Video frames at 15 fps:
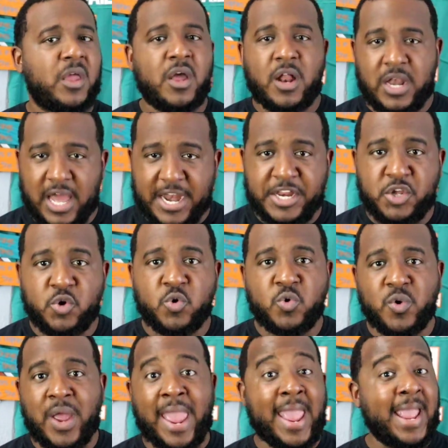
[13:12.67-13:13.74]
A lot of
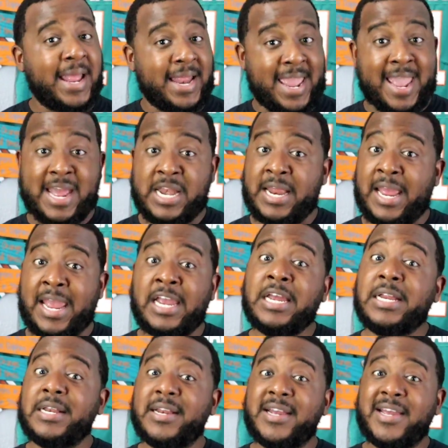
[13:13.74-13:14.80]
you had
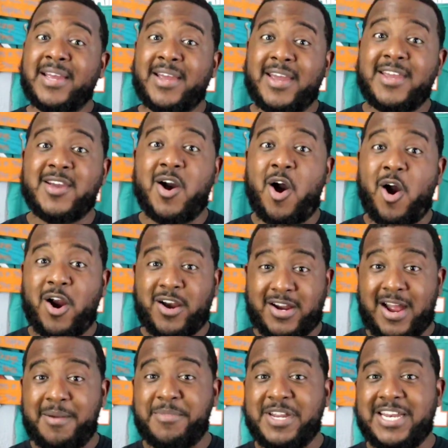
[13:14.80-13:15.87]
hate in your heart
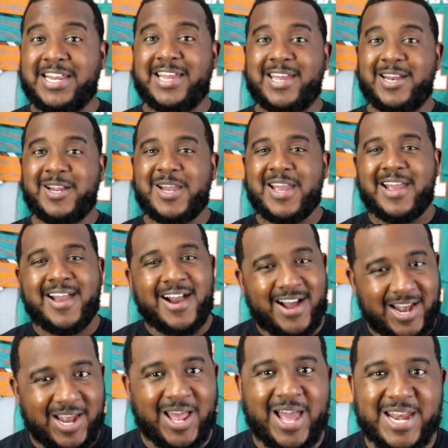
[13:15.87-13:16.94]
coming in.
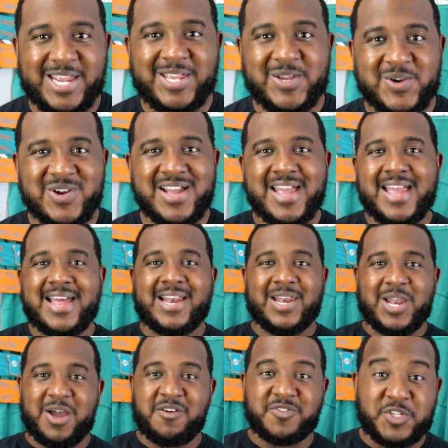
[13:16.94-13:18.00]
A lot of you
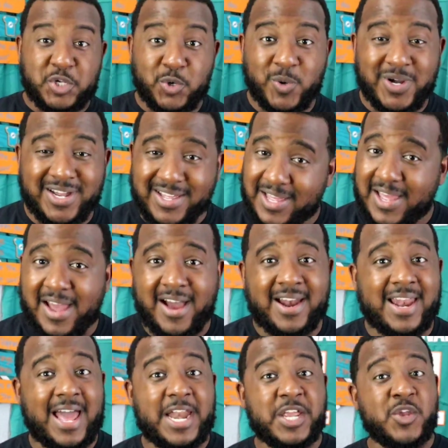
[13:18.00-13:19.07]
love Tua. A
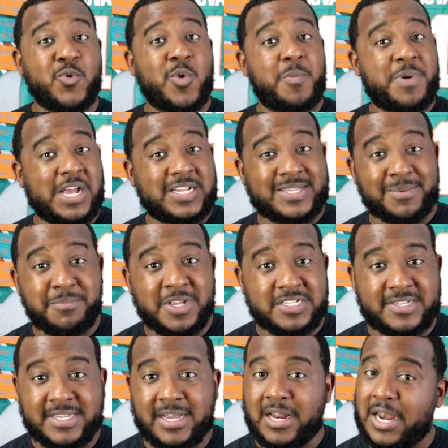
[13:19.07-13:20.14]
lot of you were
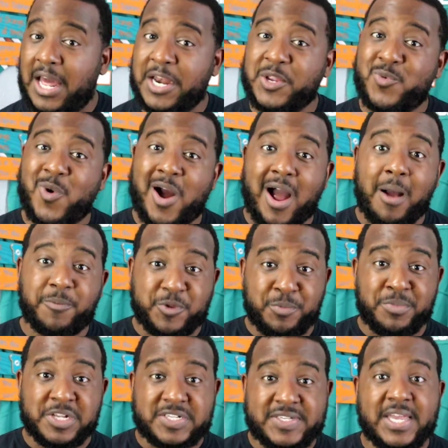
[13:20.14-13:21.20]
pessimistic. A lot of you were
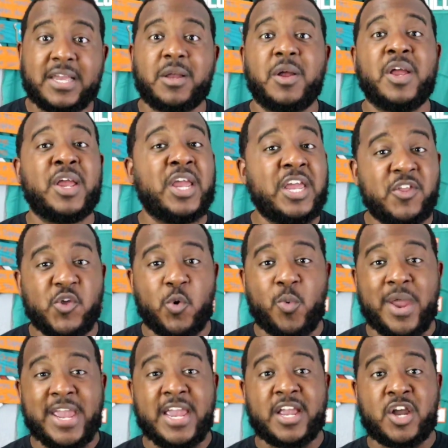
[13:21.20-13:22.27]
optimistic. Either
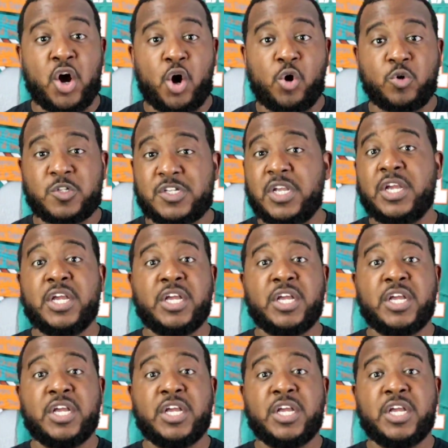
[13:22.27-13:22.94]
way it goes.